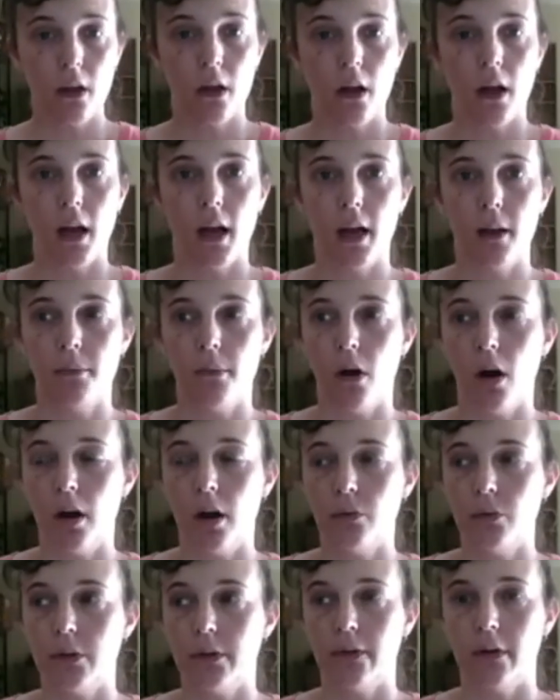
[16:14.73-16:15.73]
I
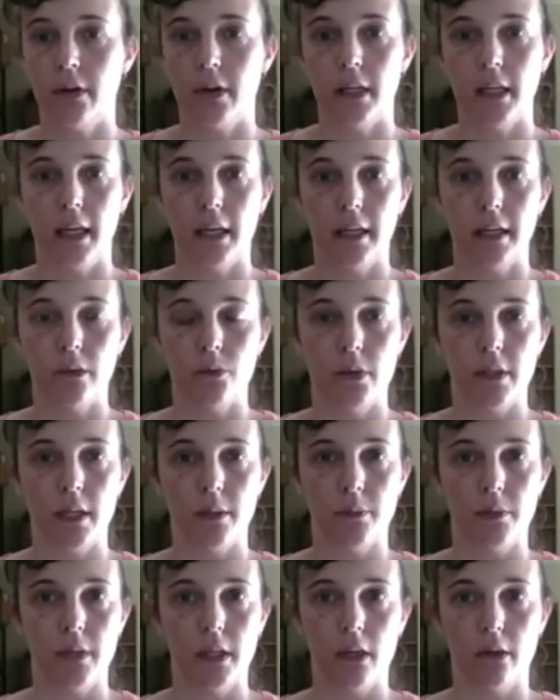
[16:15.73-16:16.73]
was very lucky and was able
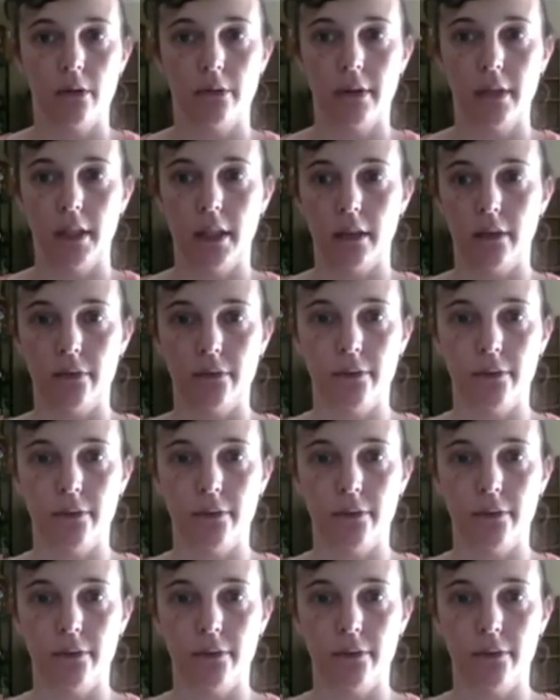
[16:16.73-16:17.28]
to get a really